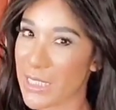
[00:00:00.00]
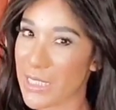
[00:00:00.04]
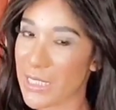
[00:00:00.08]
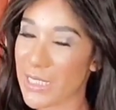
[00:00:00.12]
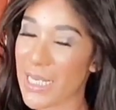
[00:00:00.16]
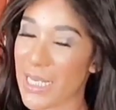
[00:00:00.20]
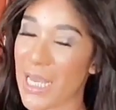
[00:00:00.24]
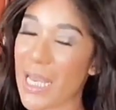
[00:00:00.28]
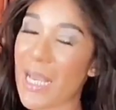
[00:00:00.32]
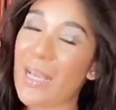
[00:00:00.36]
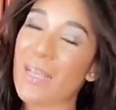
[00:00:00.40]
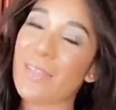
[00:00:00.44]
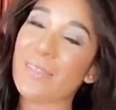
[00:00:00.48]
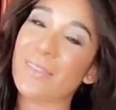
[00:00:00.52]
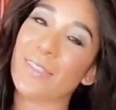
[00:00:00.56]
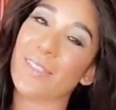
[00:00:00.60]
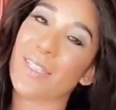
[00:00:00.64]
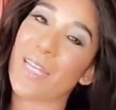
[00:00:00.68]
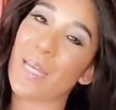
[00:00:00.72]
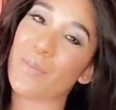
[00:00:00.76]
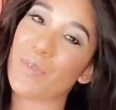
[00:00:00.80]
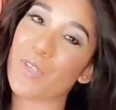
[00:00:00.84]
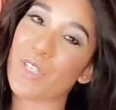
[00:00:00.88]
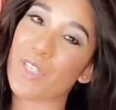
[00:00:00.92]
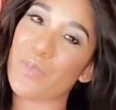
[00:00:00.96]
So now I'm gonna
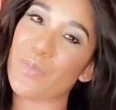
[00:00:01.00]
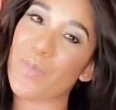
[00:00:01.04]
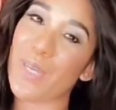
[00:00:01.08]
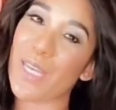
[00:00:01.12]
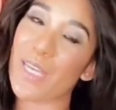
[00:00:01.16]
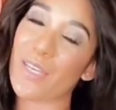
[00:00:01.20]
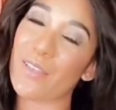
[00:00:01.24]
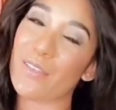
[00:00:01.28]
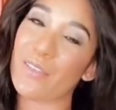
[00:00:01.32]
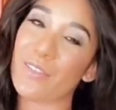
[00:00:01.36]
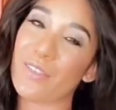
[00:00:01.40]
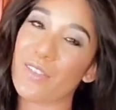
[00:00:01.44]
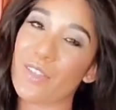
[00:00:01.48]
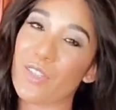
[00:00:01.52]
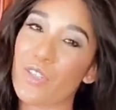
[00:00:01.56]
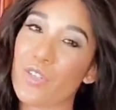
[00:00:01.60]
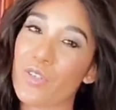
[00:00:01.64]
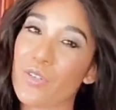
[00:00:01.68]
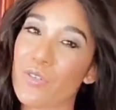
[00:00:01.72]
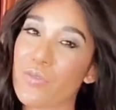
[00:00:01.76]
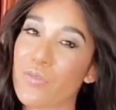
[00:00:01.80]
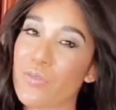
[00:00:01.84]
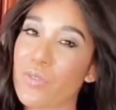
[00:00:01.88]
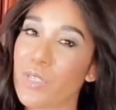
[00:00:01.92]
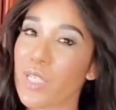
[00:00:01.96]
make another
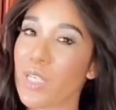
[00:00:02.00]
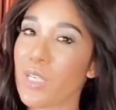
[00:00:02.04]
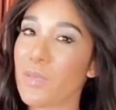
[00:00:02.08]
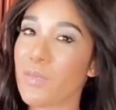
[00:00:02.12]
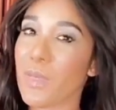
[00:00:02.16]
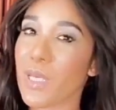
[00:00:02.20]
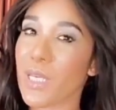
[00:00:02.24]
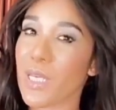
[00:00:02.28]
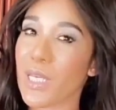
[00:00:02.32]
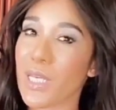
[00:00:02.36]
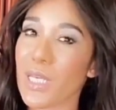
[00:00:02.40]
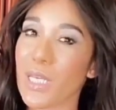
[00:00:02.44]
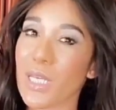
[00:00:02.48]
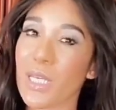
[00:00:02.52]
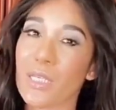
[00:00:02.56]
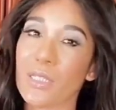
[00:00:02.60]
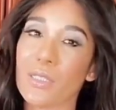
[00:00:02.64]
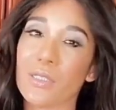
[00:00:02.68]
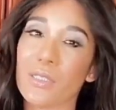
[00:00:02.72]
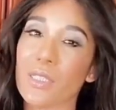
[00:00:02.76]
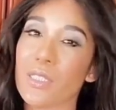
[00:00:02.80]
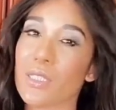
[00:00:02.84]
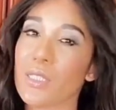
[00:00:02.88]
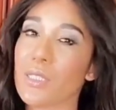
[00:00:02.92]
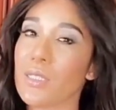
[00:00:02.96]
creamy,
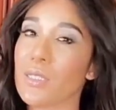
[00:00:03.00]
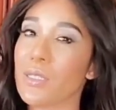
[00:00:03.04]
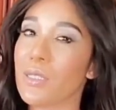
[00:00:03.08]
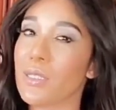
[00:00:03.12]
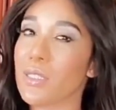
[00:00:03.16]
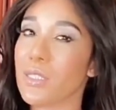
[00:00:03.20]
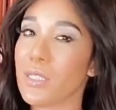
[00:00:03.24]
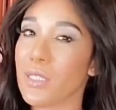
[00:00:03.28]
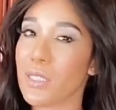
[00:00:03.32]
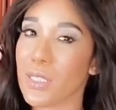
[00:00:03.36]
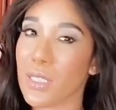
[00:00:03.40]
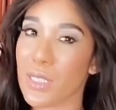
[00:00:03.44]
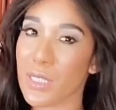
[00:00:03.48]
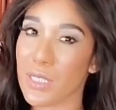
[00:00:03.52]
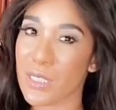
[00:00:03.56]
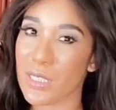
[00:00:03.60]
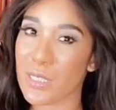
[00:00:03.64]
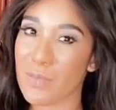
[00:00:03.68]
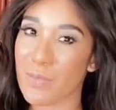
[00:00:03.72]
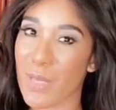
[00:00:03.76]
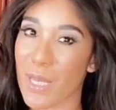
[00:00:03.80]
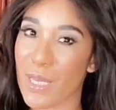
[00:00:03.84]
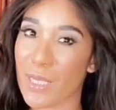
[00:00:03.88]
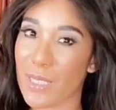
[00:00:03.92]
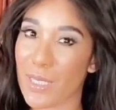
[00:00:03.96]
delicious milk
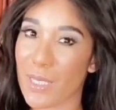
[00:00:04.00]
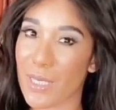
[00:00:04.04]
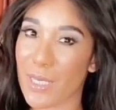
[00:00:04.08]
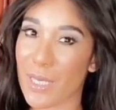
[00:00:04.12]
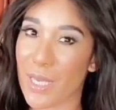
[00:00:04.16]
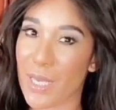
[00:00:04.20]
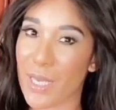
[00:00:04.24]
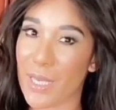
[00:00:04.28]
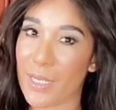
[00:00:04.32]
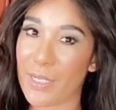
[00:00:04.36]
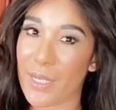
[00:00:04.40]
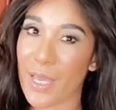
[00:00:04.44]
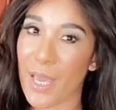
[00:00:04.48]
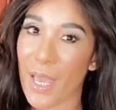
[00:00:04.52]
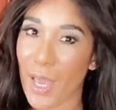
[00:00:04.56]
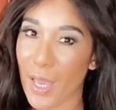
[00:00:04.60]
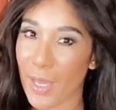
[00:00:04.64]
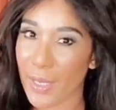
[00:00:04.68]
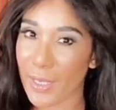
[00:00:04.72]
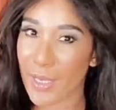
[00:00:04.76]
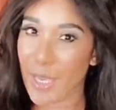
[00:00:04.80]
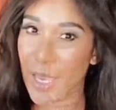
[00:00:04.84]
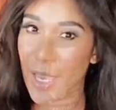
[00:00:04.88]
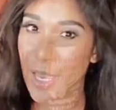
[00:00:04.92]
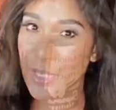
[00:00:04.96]
again.
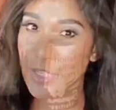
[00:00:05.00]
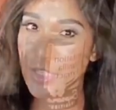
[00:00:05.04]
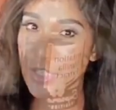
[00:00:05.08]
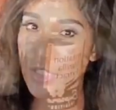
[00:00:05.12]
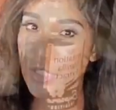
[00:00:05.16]
Cashew.